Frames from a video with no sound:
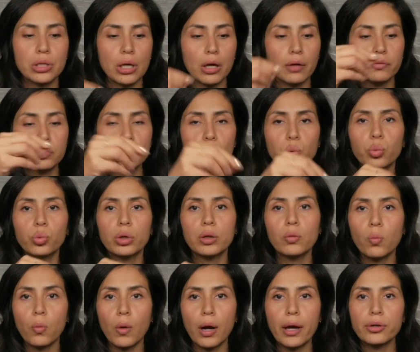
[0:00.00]
of
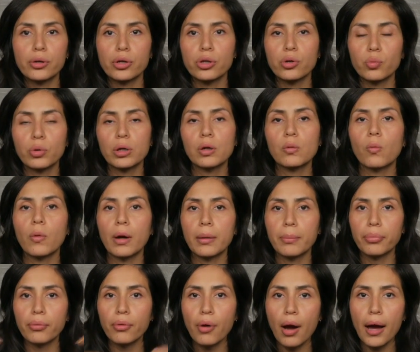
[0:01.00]
2-in-1 or
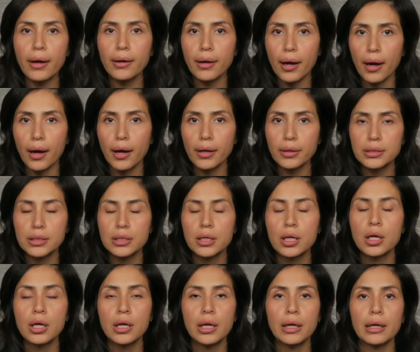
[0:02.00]
3-in-1 product
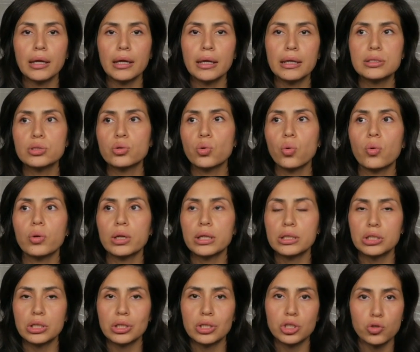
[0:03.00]
is
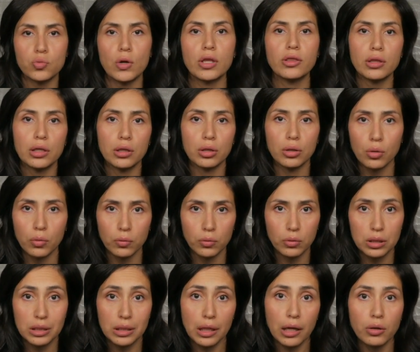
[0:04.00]
going to strengthen
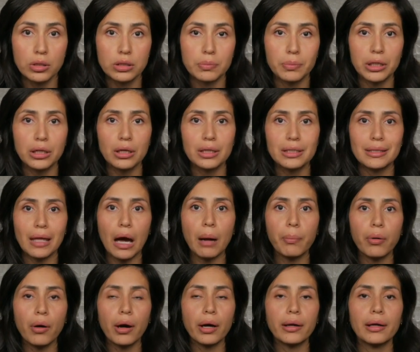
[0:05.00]
those nails, because
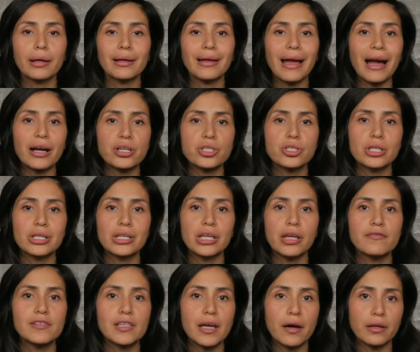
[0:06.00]
that product actually
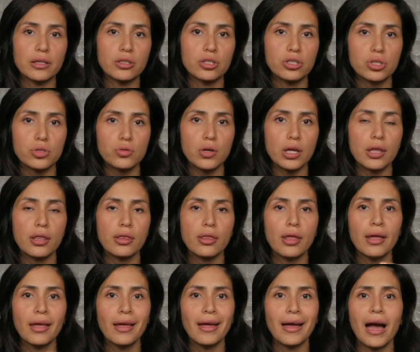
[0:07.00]
gives out in strength
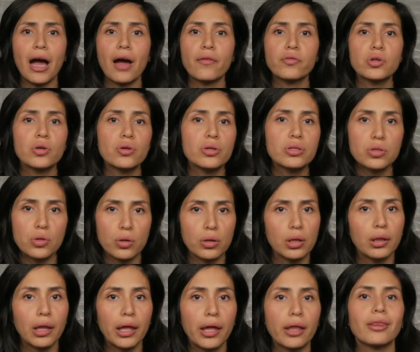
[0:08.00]
after a
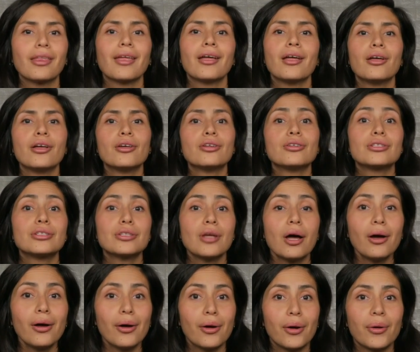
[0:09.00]
certain length.
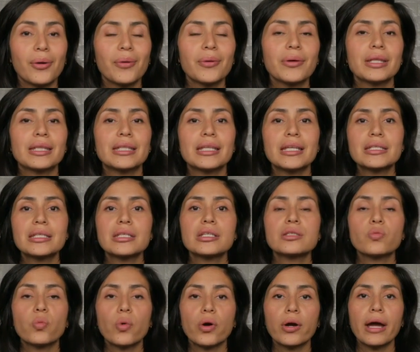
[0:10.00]
So this
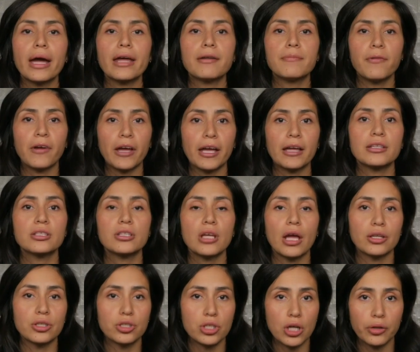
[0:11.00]
is where advanced
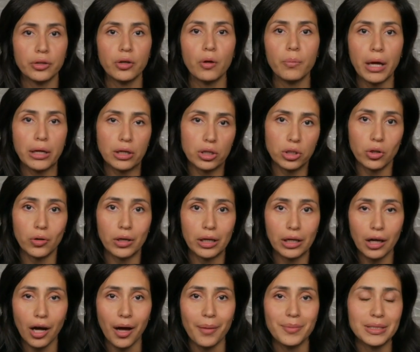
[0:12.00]
gel nail
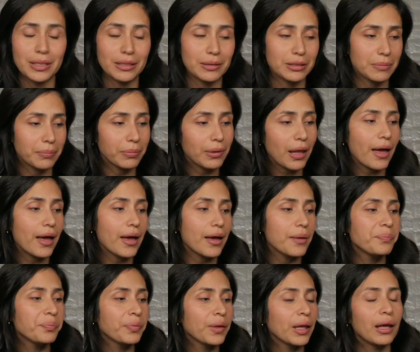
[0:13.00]
manicuring comes into
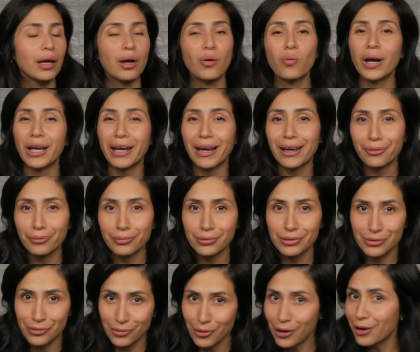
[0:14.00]
play, and why I
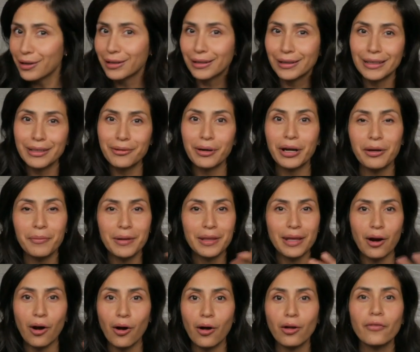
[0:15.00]
strongly recommend
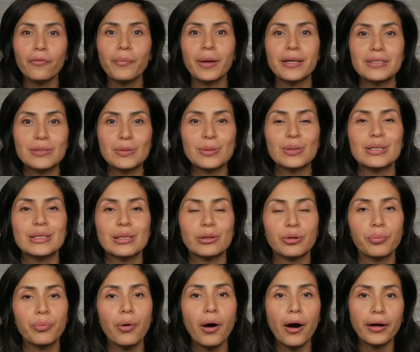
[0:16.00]
that all of my students
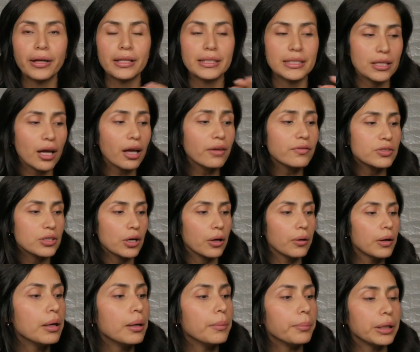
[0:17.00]
learn potted soft
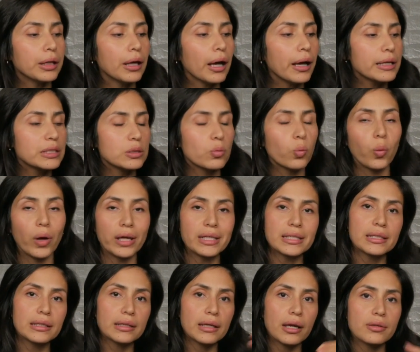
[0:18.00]
gel, because
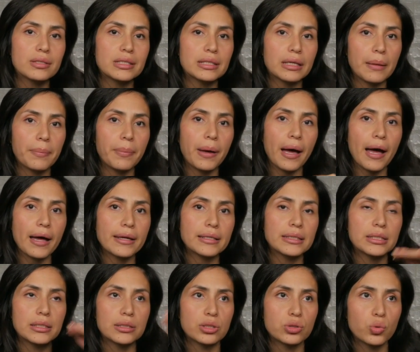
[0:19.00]
once the nails get
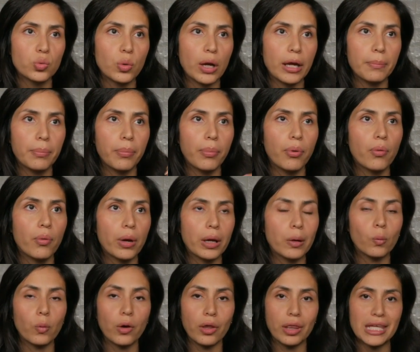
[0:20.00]
past to a
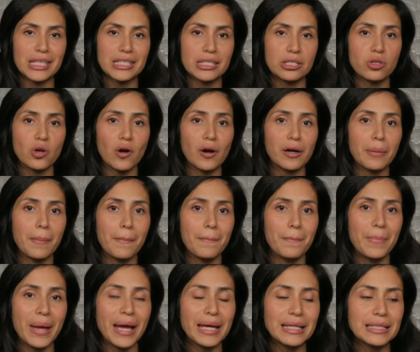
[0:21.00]
point where they start
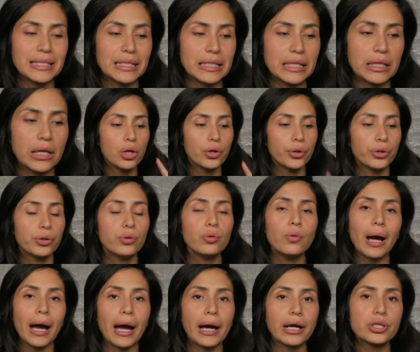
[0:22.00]
bending,
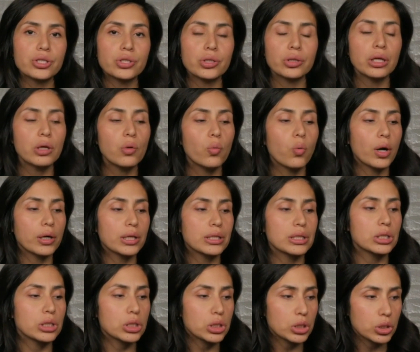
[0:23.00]
you actually want to
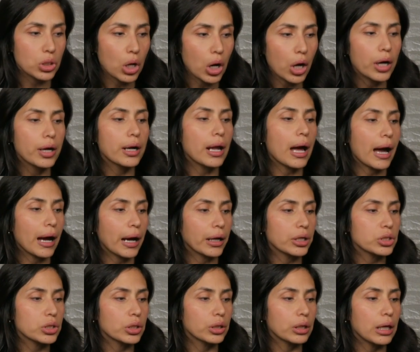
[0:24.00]
start
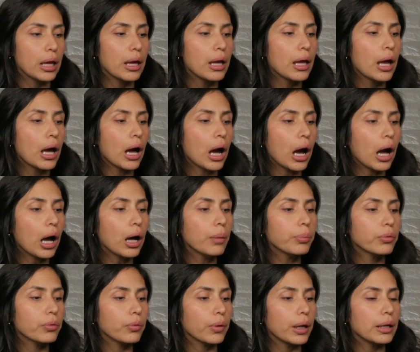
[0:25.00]

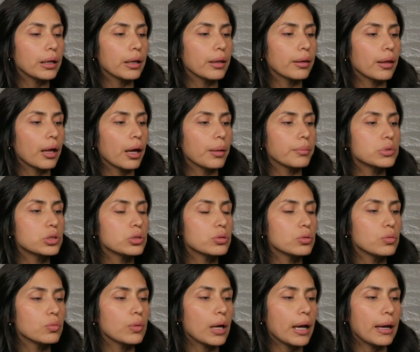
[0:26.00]
upgrading them
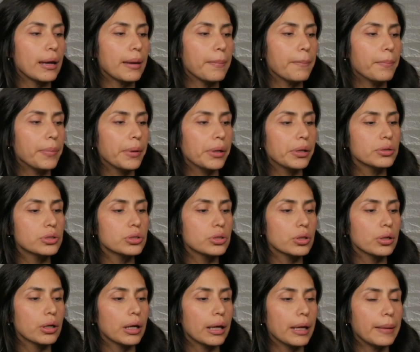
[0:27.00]
to a
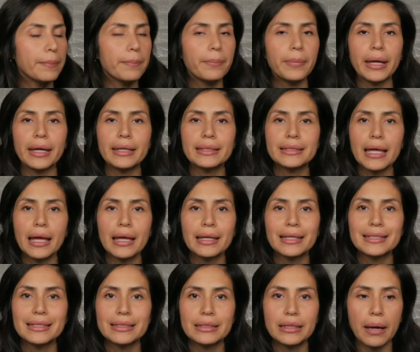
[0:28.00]
builder and base
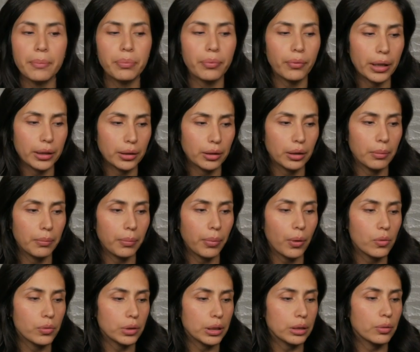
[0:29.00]
separate
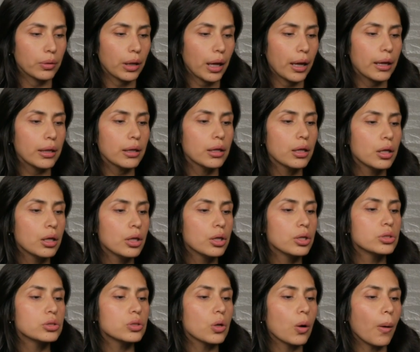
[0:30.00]
component, okay?
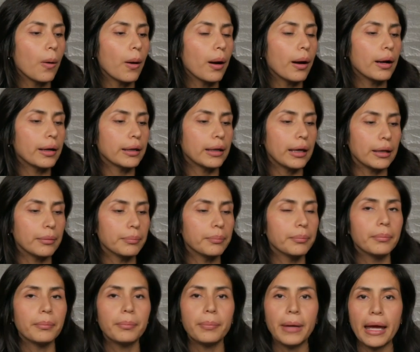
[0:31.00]
So again,
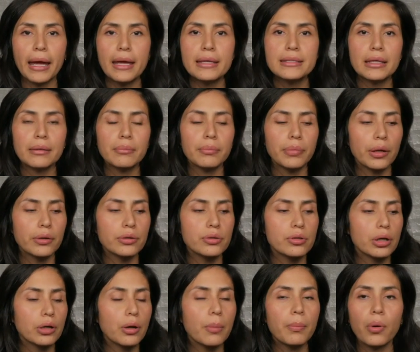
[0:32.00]
base and
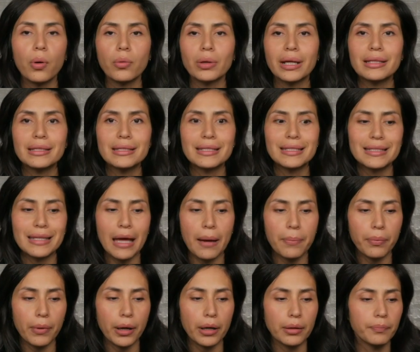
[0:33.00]
builder component
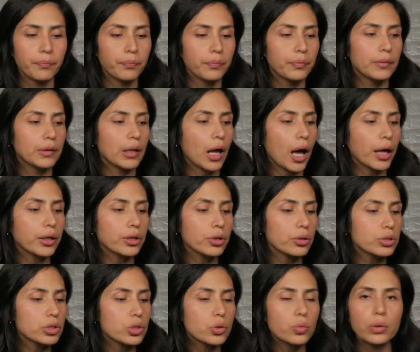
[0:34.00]
separate, not
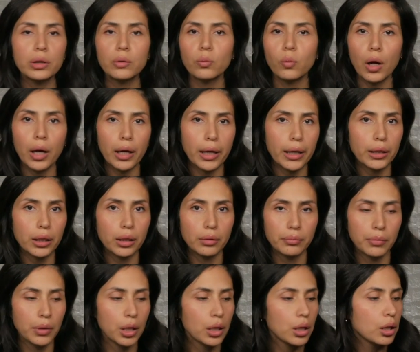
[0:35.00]
your 2-in-1,
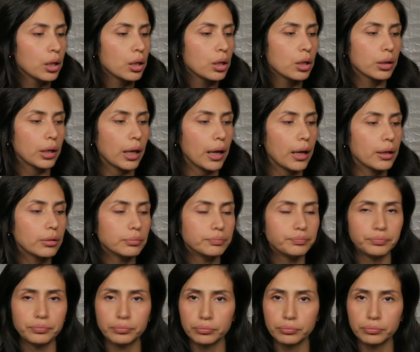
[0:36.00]
okay?